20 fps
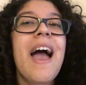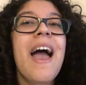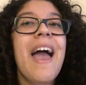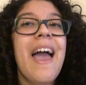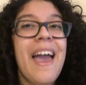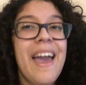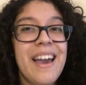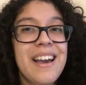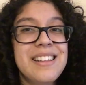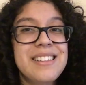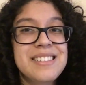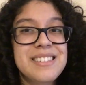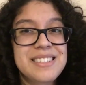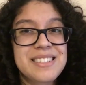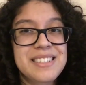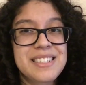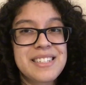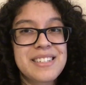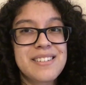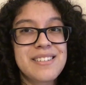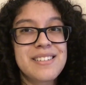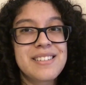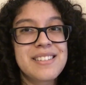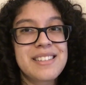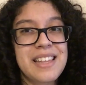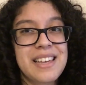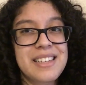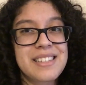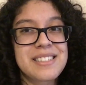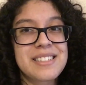And until
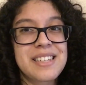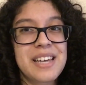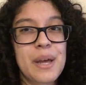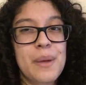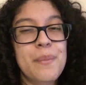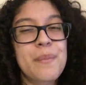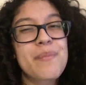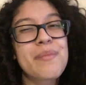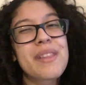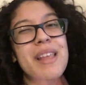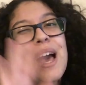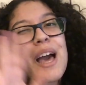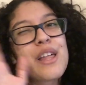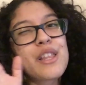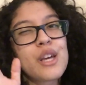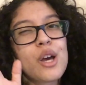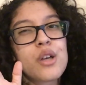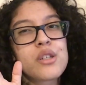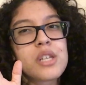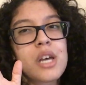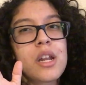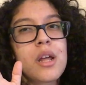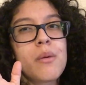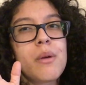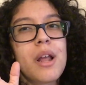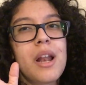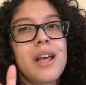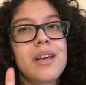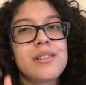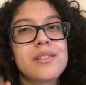next time, adios,
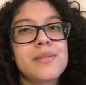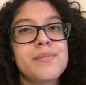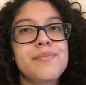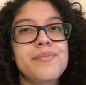Anabelas.